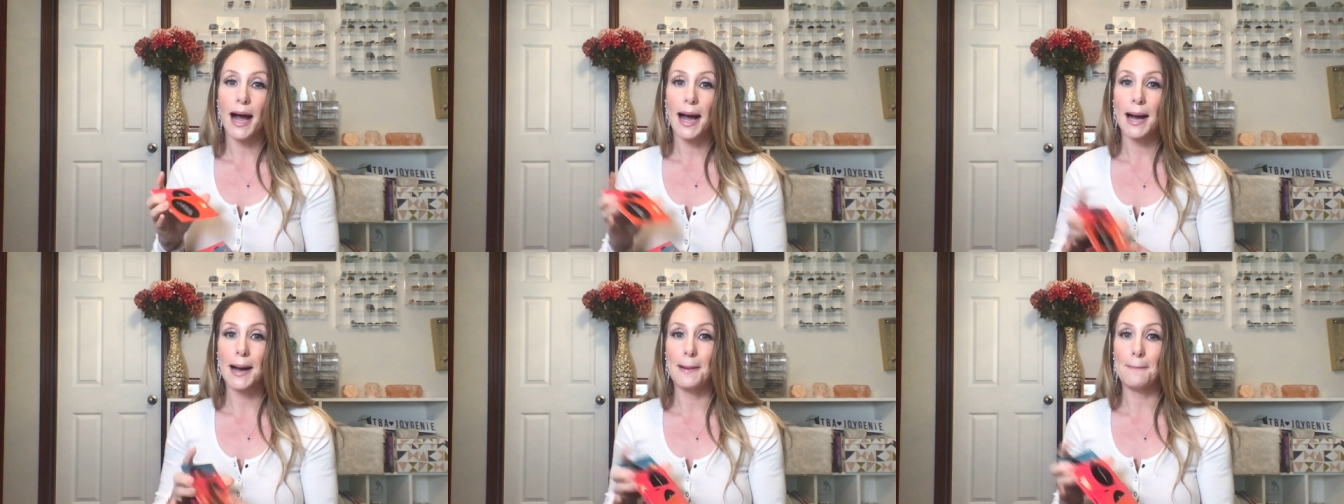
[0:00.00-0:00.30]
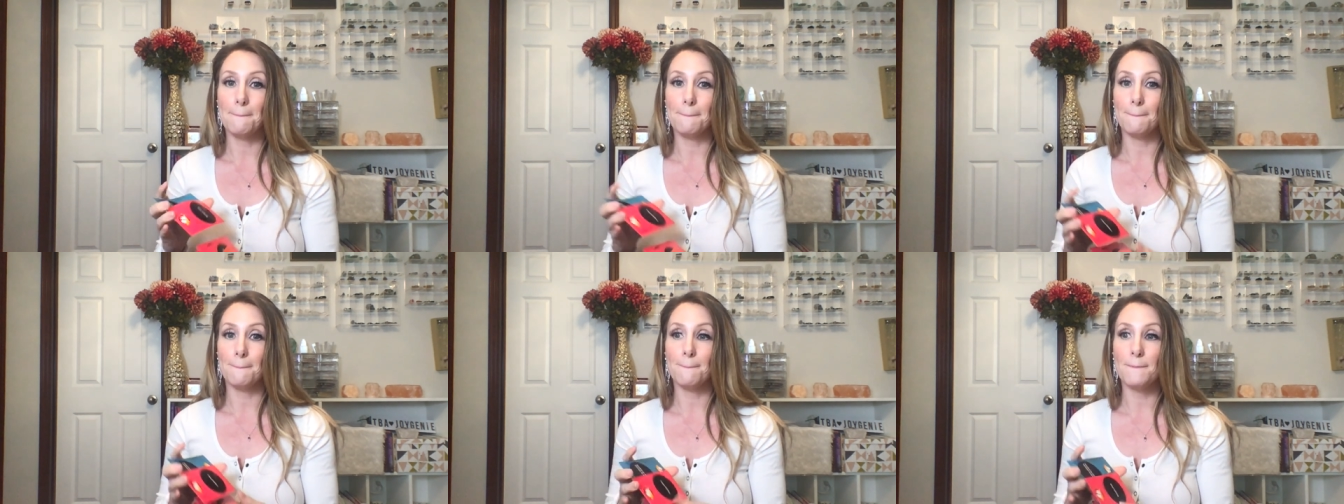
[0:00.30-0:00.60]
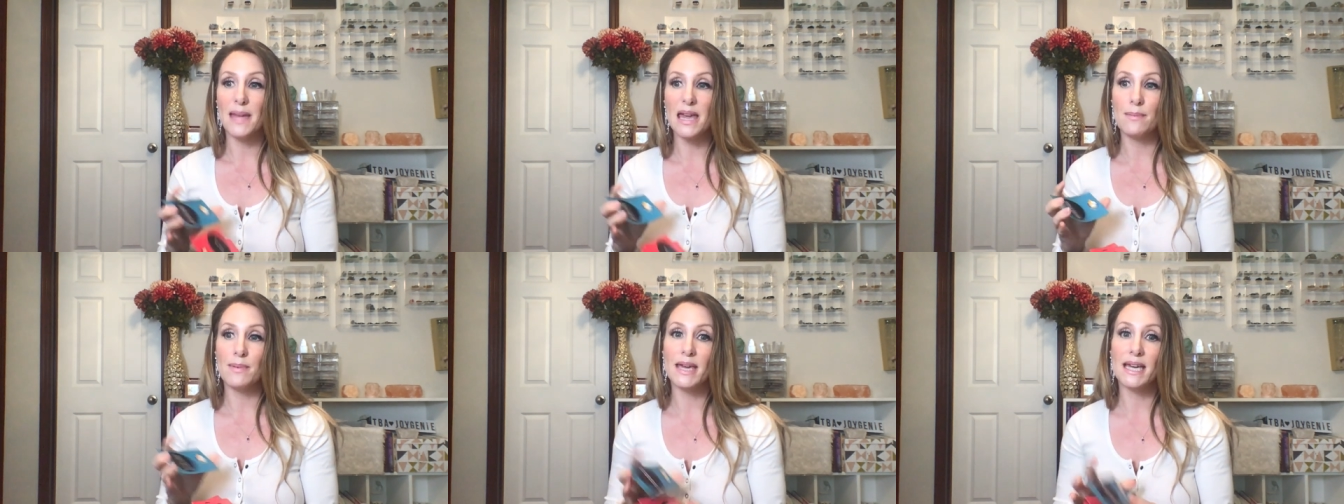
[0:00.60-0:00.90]
Um,
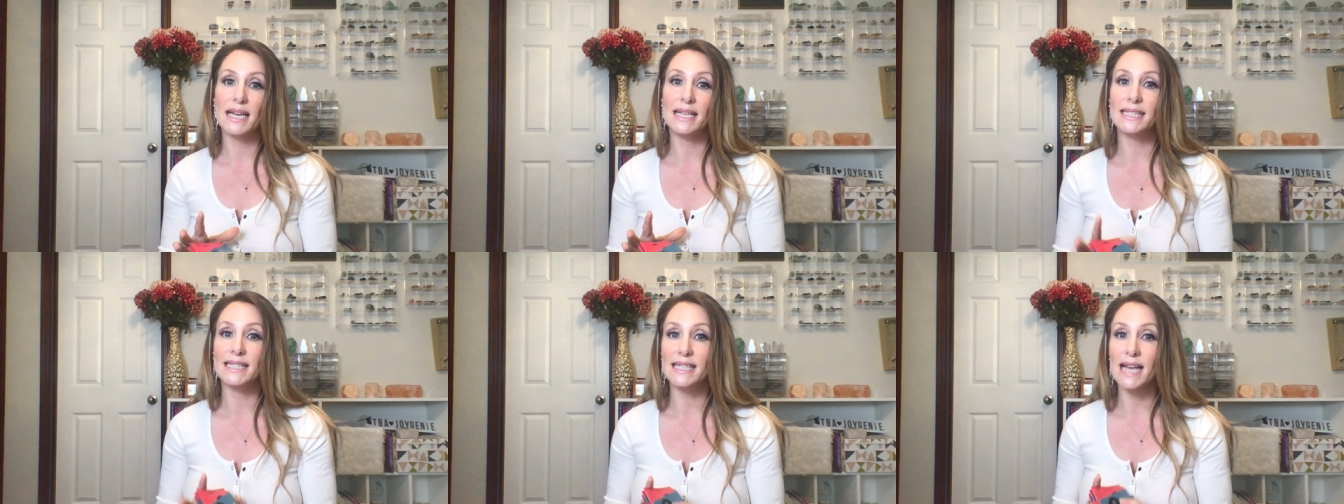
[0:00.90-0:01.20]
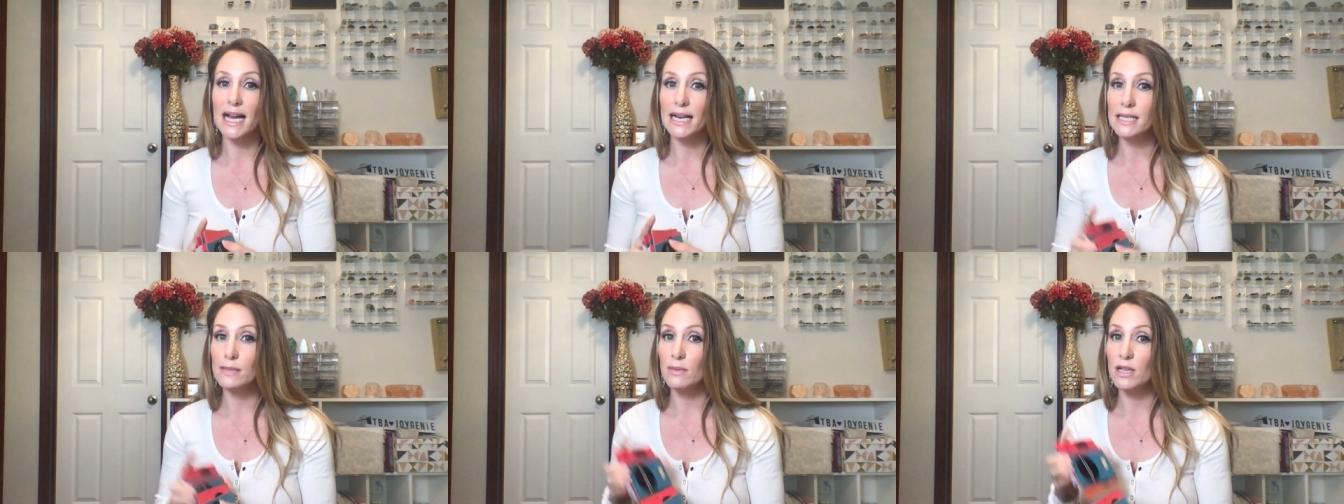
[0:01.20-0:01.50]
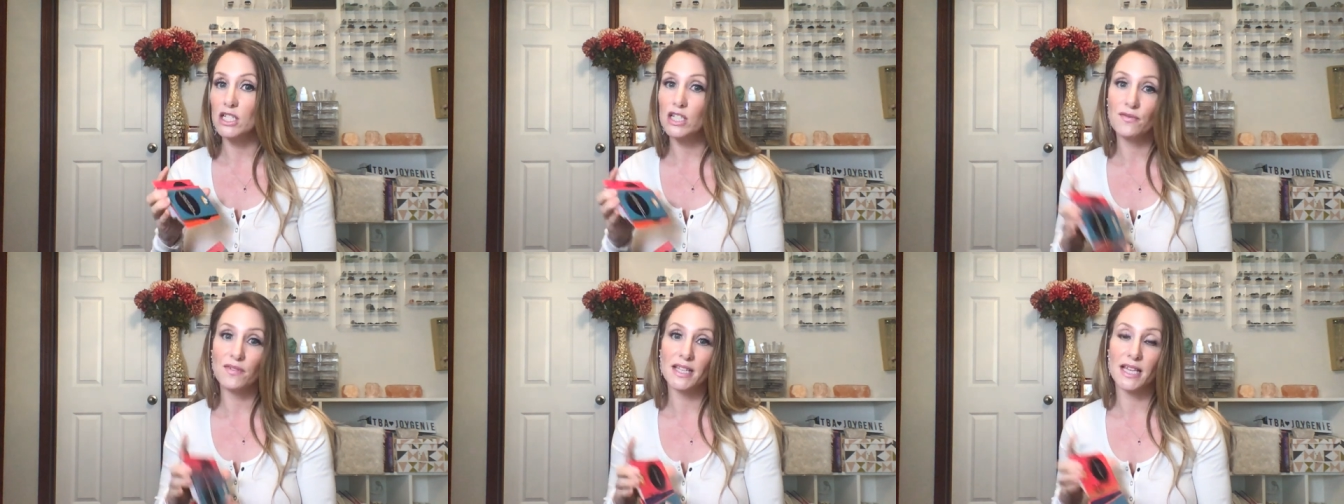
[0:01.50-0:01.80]
maybe it's not as
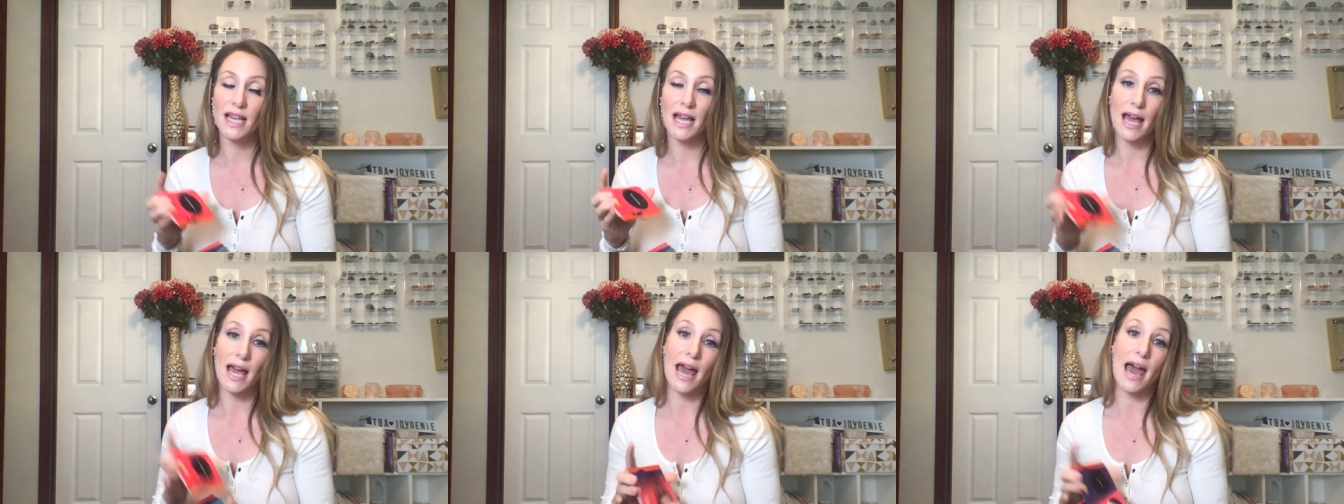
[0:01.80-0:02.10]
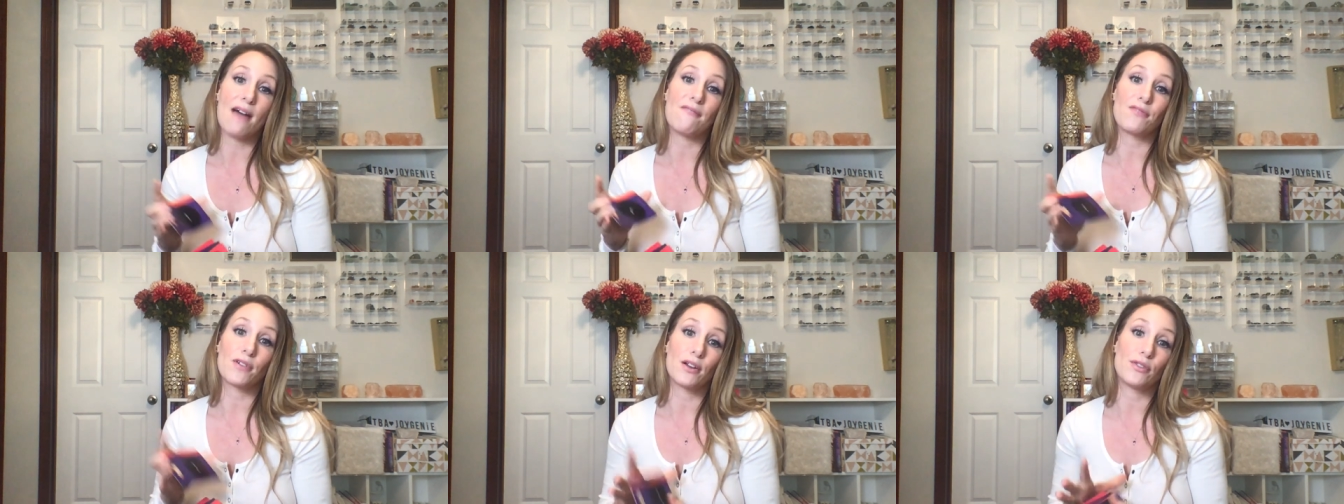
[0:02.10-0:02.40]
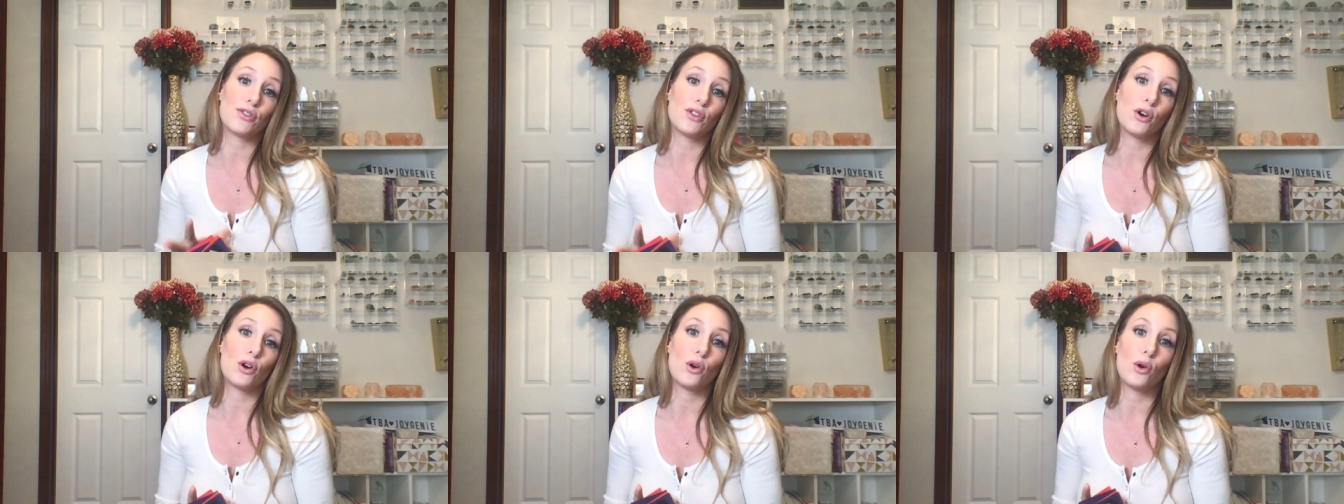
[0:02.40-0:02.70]
much of an
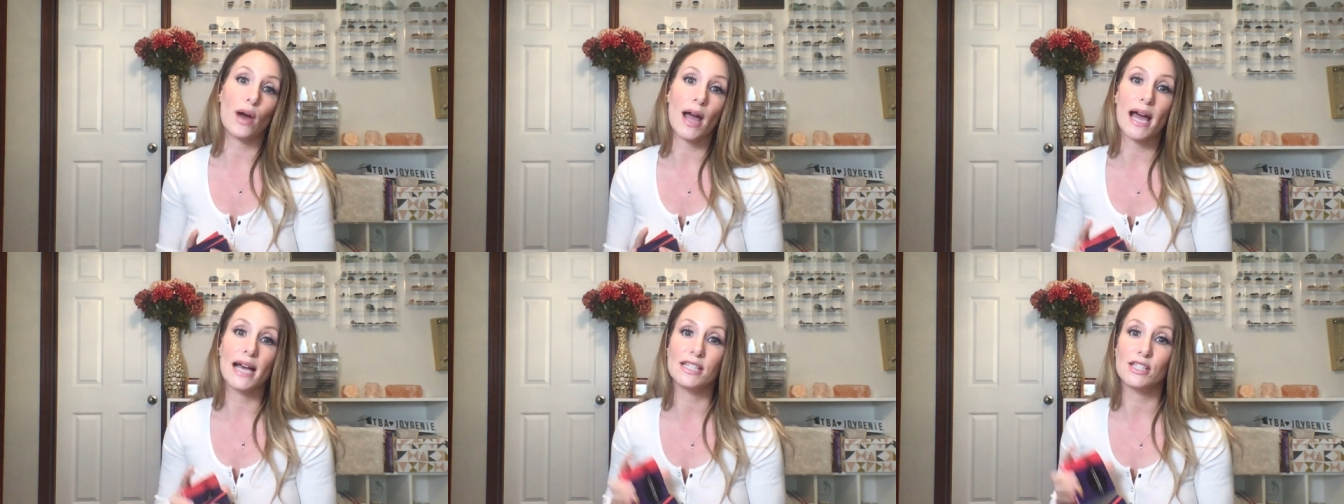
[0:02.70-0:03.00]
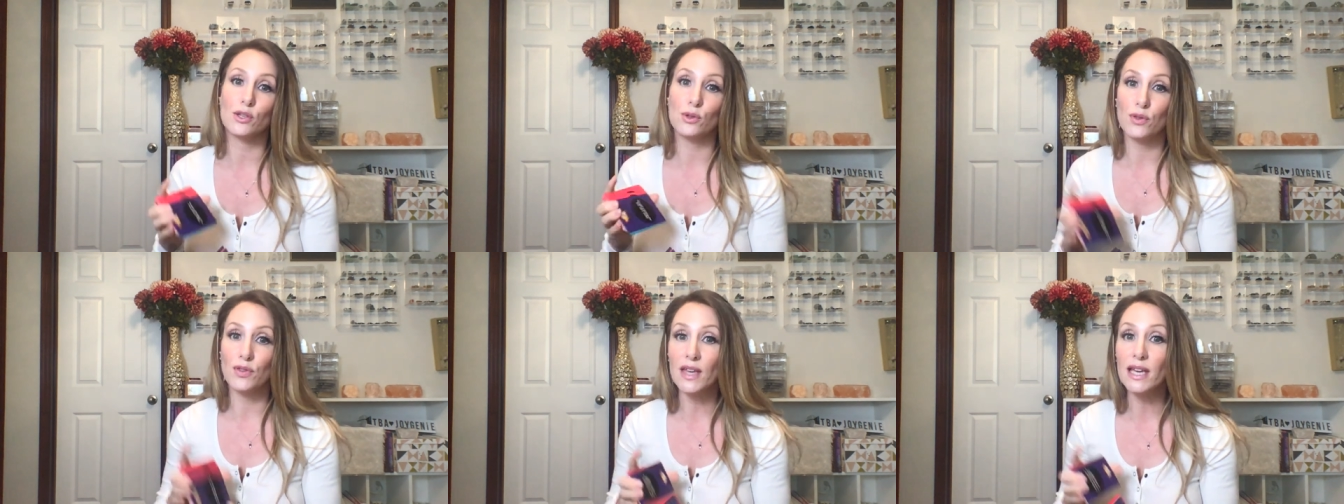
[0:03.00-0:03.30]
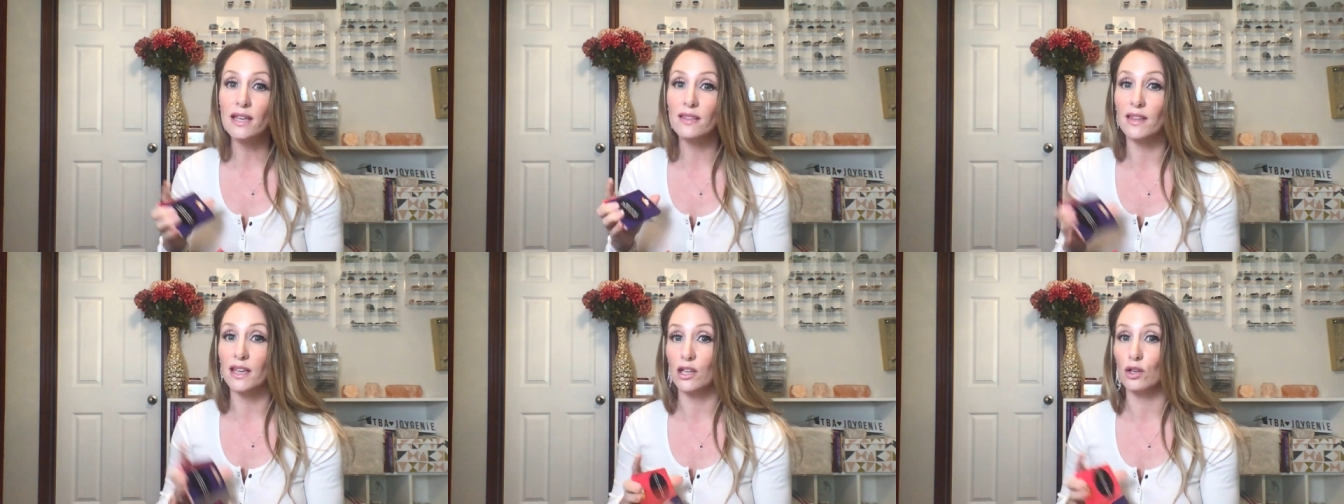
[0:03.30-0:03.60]
effort though as you
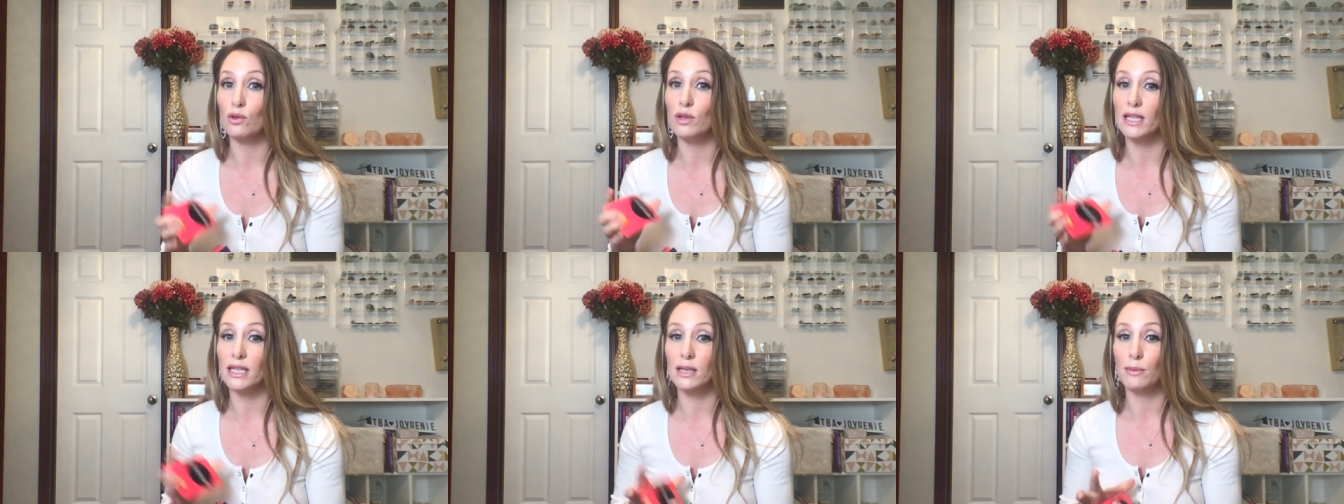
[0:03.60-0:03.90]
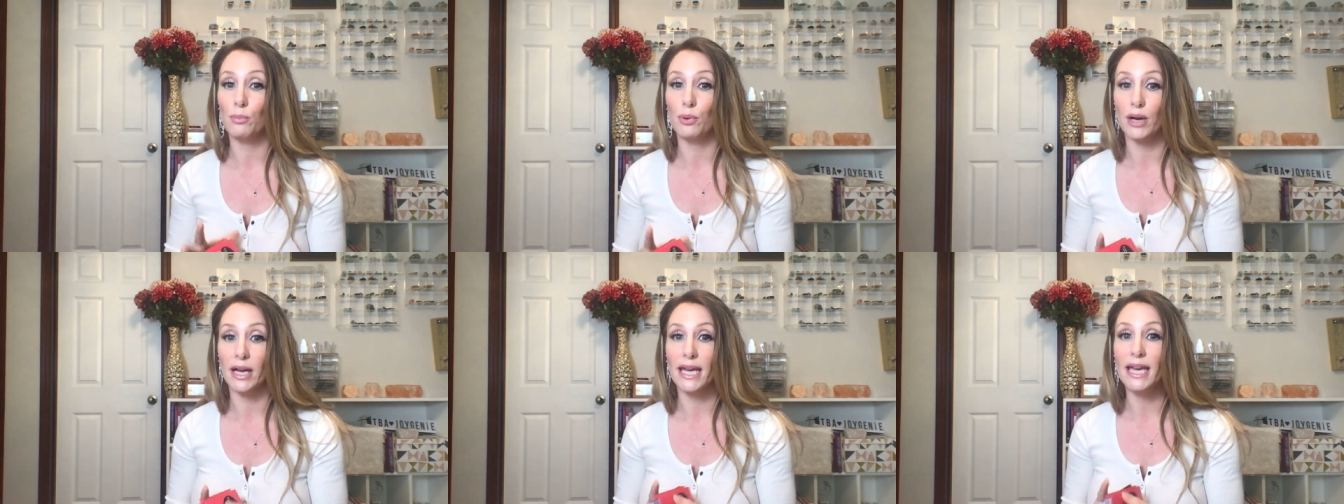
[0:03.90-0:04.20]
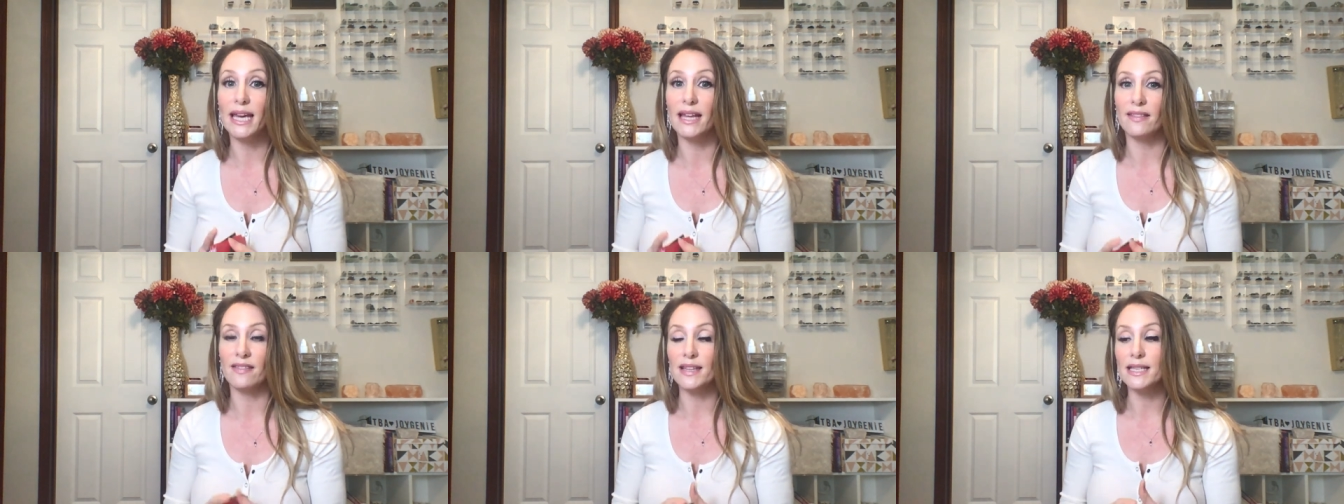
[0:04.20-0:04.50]
think that you need to put in.